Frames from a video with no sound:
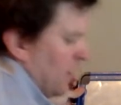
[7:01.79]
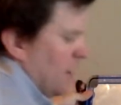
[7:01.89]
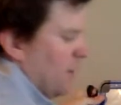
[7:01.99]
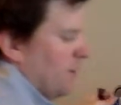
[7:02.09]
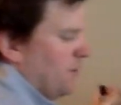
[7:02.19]

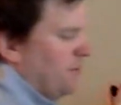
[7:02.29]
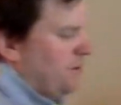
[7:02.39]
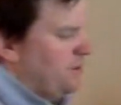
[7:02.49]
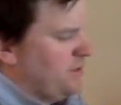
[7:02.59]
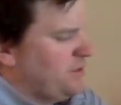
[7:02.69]

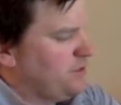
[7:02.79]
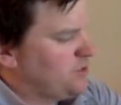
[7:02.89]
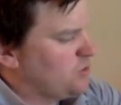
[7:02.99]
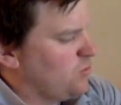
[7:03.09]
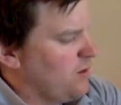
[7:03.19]
and
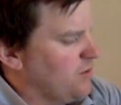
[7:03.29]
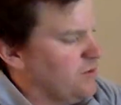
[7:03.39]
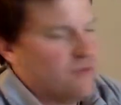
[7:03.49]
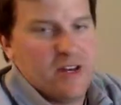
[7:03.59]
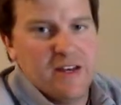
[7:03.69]
square
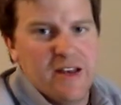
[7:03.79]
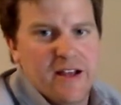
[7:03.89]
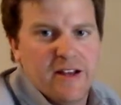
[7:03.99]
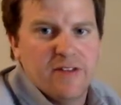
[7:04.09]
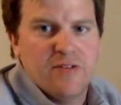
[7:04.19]
root of a
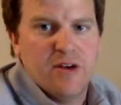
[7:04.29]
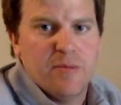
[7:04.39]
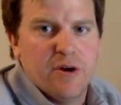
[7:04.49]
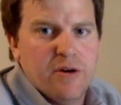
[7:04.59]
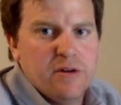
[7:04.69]
negative
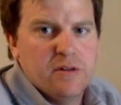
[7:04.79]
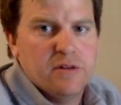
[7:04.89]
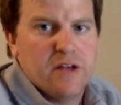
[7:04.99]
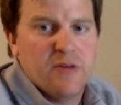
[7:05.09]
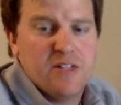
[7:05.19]
number.
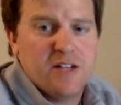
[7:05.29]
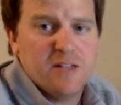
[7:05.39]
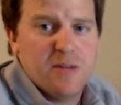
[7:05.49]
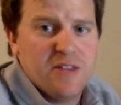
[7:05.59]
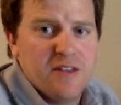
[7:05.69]
Okay, we
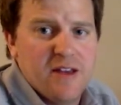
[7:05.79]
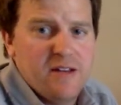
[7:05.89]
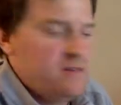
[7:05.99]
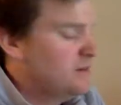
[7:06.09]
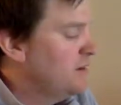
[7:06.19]
talked about that.
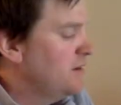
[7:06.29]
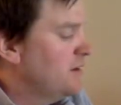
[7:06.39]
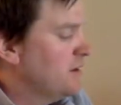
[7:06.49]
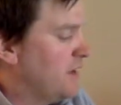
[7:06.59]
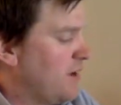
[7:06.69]

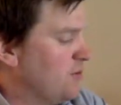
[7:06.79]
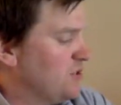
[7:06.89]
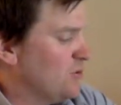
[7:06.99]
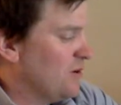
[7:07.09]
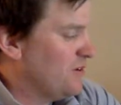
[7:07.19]
Can we
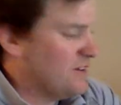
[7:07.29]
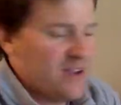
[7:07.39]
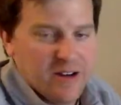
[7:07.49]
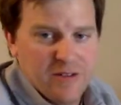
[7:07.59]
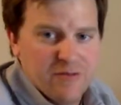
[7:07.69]
square root a
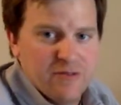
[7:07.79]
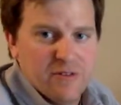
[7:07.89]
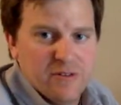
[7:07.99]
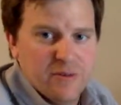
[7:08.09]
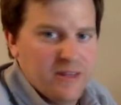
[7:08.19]
negative?
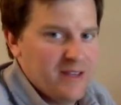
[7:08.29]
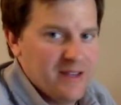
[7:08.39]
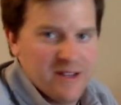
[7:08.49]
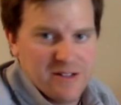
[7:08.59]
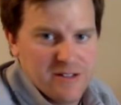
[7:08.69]
We
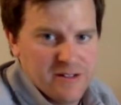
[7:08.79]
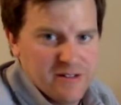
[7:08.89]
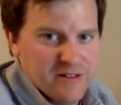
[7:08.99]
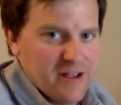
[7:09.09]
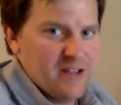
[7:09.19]
can't.
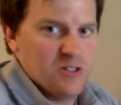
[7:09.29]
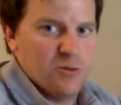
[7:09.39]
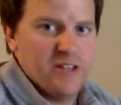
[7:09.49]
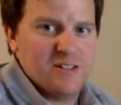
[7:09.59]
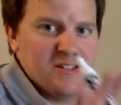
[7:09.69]
Okay, so
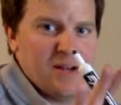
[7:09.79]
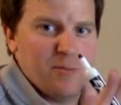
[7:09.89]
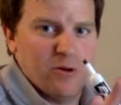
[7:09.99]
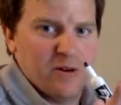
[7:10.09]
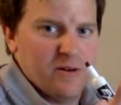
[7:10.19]
we can
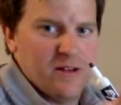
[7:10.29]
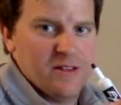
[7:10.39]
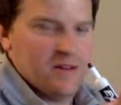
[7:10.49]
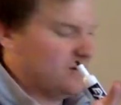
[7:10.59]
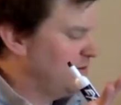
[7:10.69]
stop working
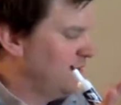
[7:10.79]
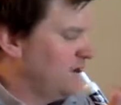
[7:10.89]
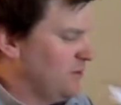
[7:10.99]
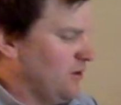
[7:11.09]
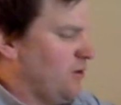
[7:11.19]
right there.
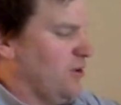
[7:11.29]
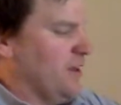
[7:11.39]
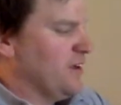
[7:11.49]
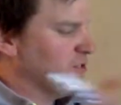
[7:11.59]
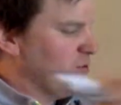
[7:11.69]
The
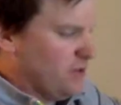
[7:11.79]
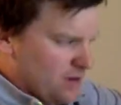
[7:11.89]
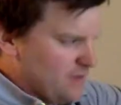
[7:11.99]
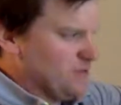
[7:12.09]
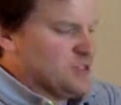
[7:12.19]
whole answer, we
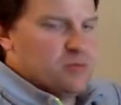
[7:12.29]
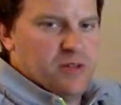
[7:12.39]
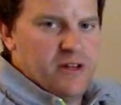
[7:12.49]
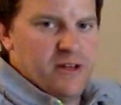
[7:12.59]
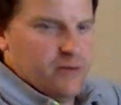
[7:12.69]
don't have to
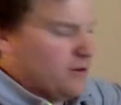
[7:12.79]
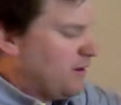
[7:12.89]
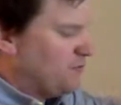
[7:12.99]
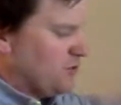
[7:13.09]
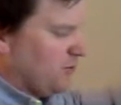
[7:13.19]
split it. We
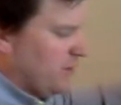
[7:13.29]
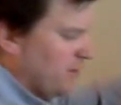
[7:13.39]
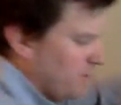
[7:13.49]
don't have to do any